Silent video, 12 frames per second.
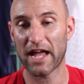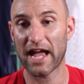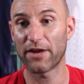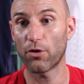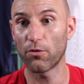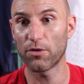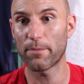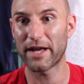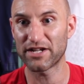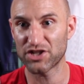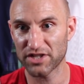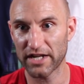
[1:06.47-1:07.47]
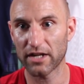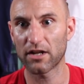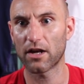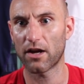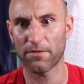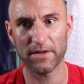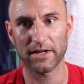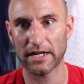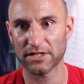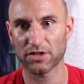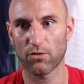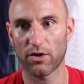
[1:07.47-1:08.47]
And on the bench, Sinclair, I think
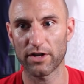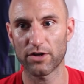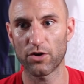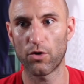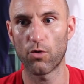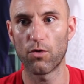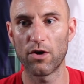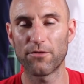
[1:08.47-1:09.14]
that's the right call.